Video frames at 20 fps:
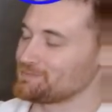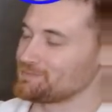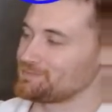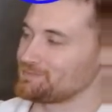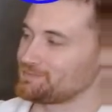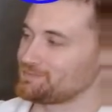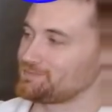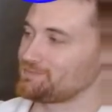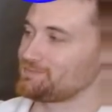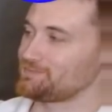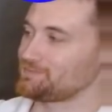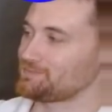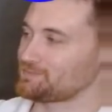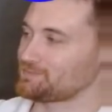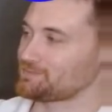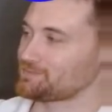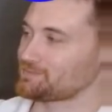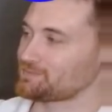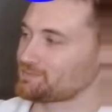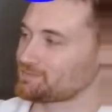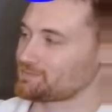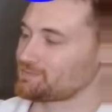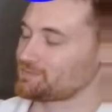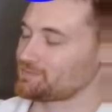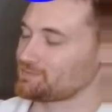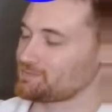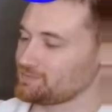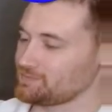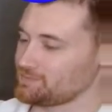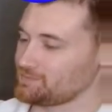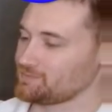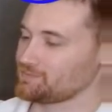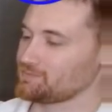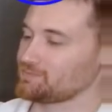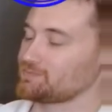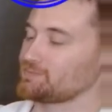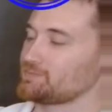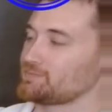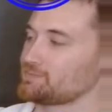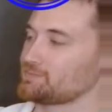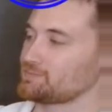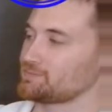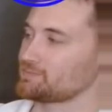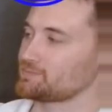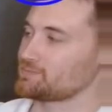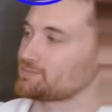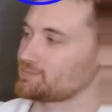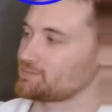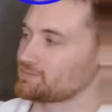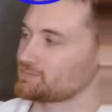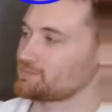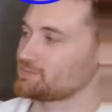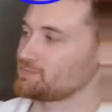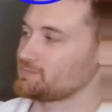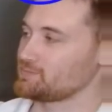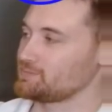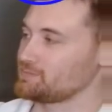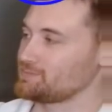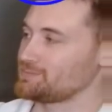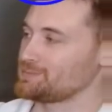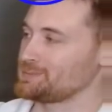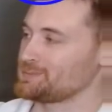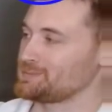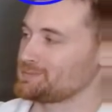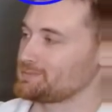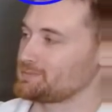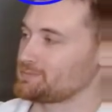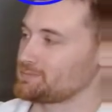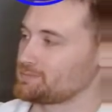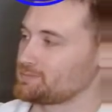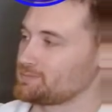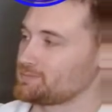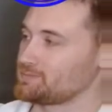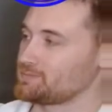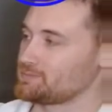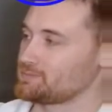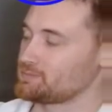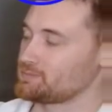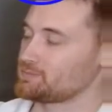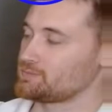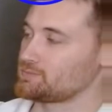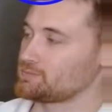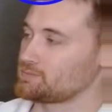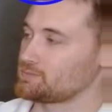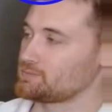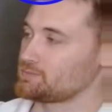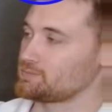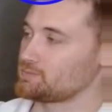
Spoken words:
This person isn't speaking.